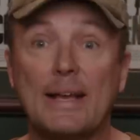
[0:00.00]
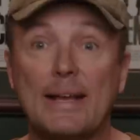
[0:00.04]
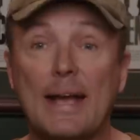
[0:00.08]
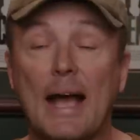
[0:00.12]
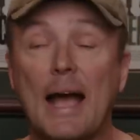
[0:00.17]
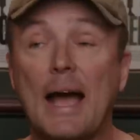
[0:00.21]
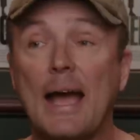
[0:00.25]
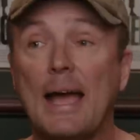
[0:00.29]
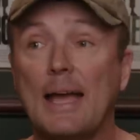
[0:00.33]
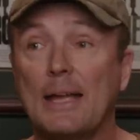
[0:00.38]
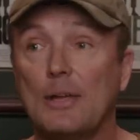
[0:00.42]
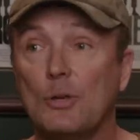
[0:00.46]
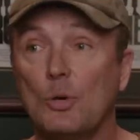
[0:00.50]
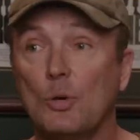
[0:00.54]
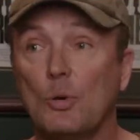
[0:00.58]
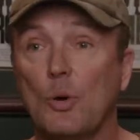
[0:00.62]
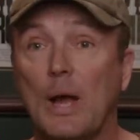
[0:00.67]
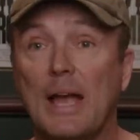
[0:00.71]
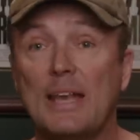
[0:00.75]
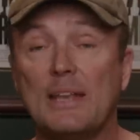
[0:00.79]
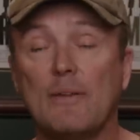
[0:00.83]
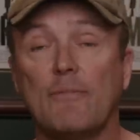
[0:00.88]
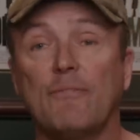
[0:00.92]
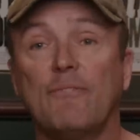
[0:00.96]
a guy
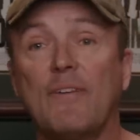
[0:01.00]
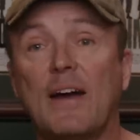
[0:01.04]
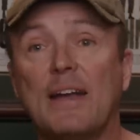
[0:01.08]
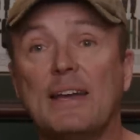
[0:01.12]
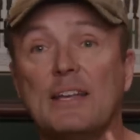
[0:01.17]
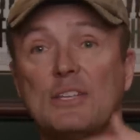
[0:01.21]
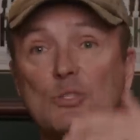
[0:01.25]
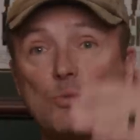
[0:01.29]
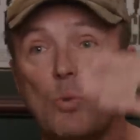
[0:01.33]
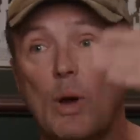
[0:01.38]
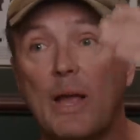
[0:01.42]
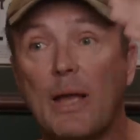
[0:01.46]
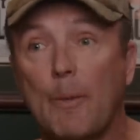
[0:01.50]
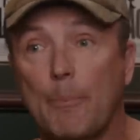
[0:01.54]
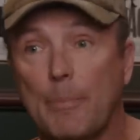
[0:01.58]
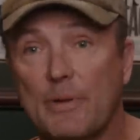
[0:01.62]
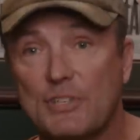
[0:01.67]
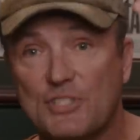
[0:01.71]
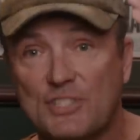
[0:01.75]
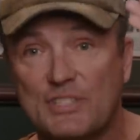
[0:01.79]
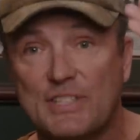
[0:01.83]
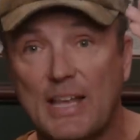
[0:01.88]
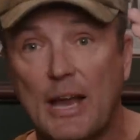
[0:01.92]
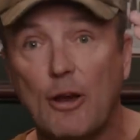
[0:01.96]
who had to fight his way up
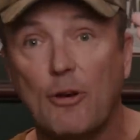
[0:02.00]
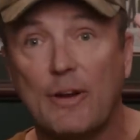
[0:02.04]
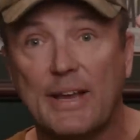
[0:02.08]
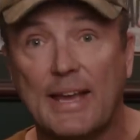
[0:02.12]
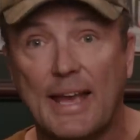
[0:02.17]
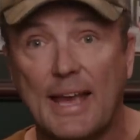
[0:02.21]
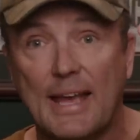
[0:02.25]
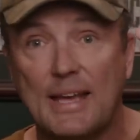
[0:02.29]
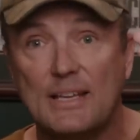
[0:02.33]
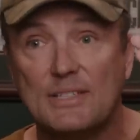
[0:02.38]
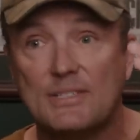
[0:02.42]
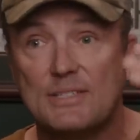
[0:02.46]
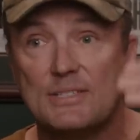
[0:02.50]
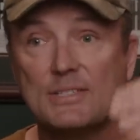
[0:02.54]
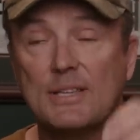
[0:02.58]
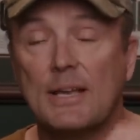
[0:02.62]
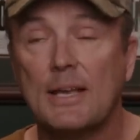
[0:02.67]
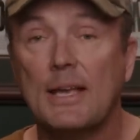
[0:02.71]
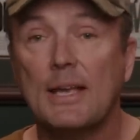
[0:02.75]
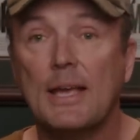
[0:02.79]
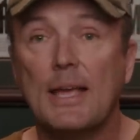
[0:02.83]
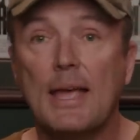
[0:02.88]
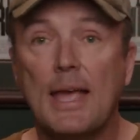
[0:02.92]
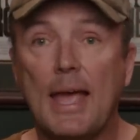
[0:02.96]
a staircase,
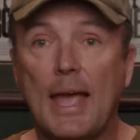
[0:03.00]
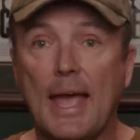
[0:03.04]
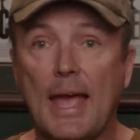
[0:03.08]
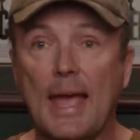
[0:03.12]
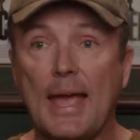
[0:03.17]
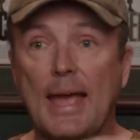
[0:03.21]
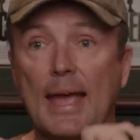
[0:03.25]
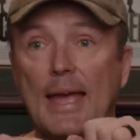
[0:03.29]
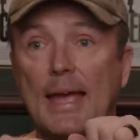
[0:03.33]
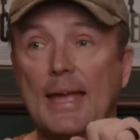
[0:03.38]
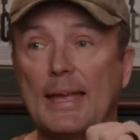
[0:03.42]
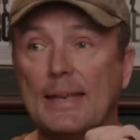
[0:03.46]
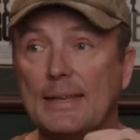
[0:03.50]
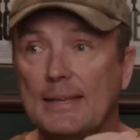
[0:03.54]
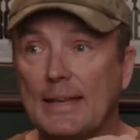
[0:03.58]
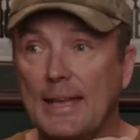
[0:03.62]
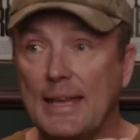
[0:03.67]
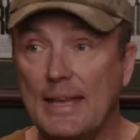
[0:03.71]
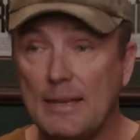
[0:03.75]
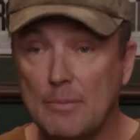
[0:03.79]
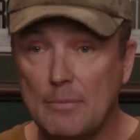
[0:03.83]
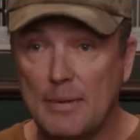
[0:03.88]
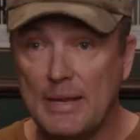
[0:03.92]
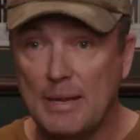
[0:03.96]

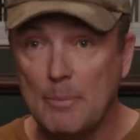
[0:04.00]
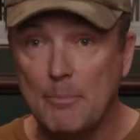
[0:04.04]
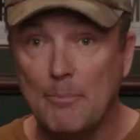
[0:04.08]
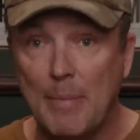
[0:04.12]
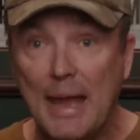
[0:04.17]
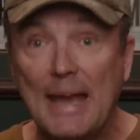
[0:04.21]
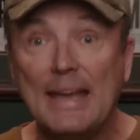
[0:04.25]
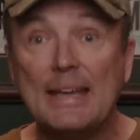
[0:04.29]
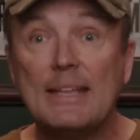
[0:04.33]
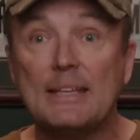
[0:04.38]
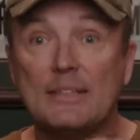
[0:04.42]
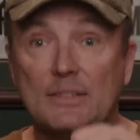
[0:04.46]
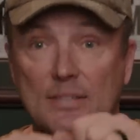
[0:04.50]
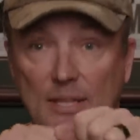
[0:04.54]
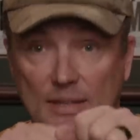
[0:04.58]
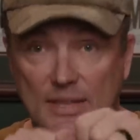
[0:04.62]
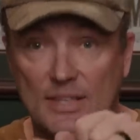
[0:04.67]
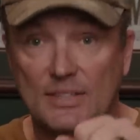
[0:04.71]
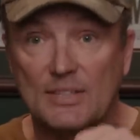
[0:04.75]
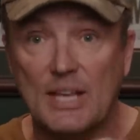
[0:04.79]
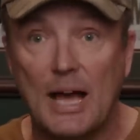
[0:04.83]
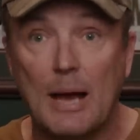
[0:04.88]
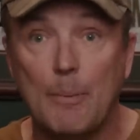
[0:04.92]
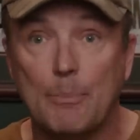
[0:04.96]
and he, he made it to
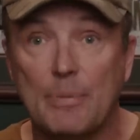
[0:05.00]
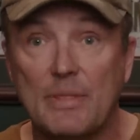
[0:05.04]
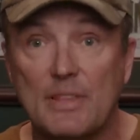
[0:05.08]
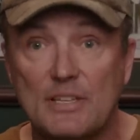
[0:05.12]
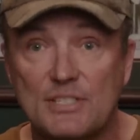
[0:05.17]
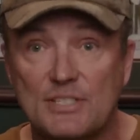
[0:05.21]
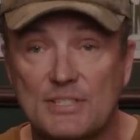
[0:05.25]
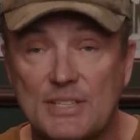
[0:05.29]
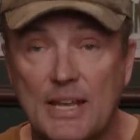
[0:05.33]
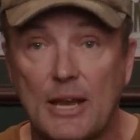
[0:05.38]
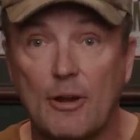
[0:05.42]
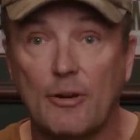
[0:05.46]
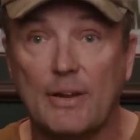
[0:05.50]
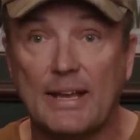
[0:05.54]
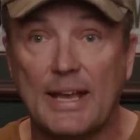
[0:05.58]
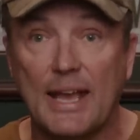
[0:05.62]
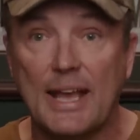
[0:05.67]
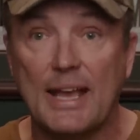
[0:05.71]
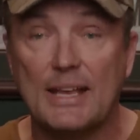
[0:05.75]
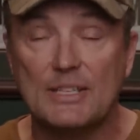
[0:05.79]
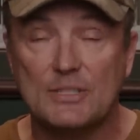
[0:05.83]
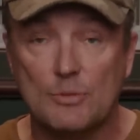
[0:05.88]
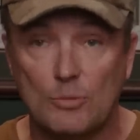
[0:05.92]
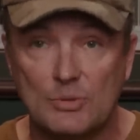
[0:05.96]
the top of the
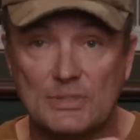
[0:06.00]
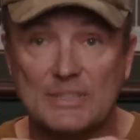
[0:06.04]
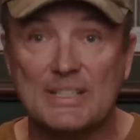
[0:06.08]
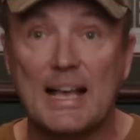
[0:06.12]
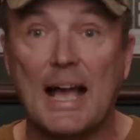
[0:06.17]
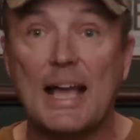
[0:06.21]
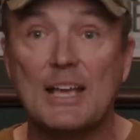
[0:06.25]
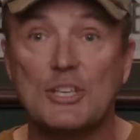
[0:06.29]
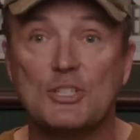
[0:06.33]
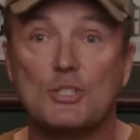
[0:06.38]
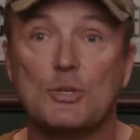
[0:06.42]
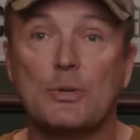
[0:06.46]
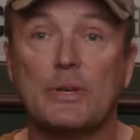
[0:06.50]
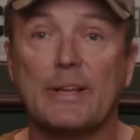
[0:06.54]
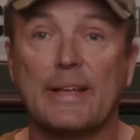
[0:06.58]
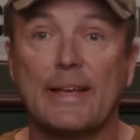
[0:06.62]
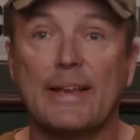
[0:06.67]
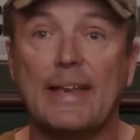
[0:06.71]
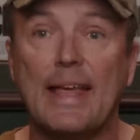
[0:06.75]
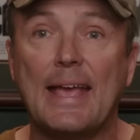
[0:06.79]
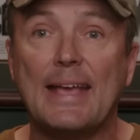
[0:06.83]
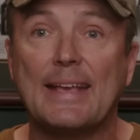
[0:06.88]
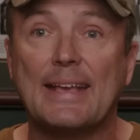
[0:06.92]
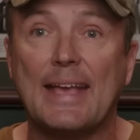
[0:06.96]
staircase. There was a guy
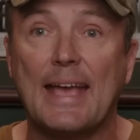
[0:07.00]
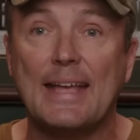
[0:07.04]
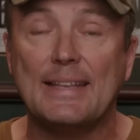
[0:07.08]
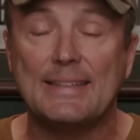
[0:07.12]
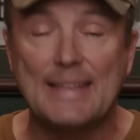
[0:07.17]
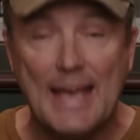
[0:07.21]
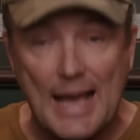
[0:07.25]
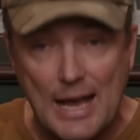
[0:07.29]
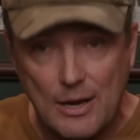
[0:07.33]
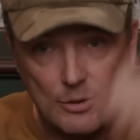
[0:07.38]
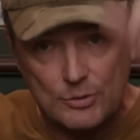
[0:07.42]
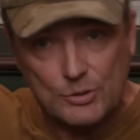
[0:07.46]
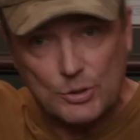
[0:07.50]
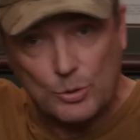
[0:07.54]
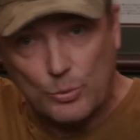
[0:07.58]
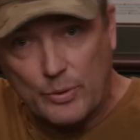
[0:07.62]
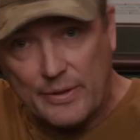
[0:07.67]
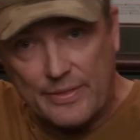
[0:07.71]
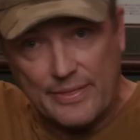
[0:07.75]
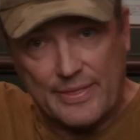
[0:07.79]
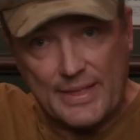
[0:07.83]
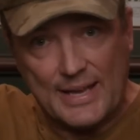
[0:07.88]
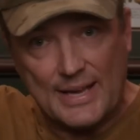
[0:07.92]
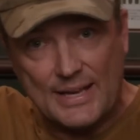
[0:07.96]
shooting an A K down
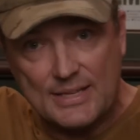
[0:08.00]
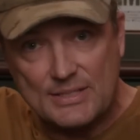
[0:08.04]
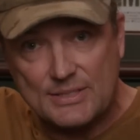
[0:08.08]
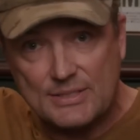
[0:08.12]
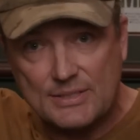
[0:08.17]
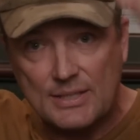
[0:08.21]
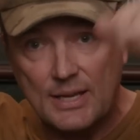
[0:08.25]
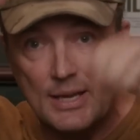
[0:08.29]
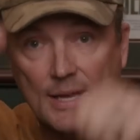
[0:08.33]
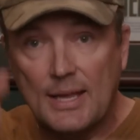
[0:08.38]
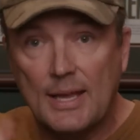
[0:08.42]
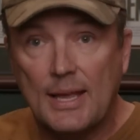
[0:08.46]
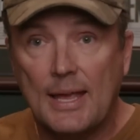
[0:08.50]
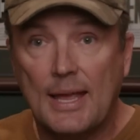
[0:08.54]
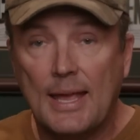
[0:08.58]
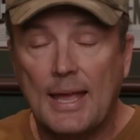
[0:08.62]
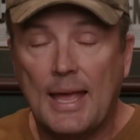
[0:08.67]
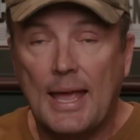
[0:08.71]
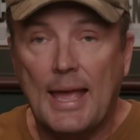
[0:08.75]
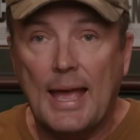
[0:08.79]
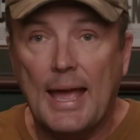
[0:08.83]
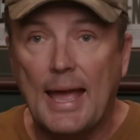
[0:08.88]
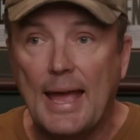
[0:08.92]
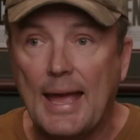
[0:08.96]
doing this,
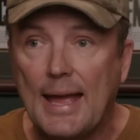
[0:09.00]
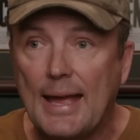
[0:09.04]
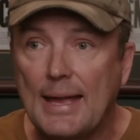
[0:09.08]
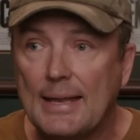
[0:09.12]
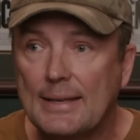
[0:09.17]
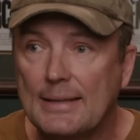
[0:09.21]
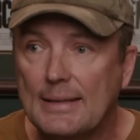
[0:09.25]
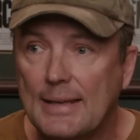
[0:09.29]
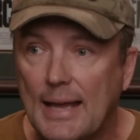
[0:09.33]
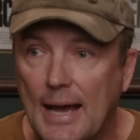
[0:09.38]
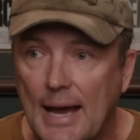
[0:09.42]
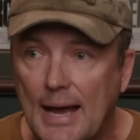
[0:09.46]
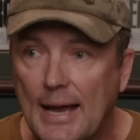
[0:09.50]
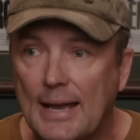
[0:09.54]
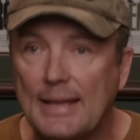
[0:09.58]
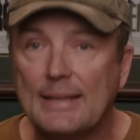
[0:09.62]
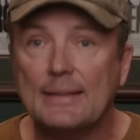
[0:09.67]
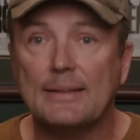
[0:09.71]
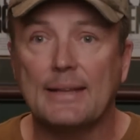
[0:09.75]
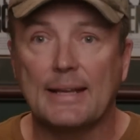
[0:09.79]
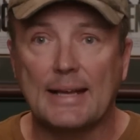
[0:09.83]
and uh, he,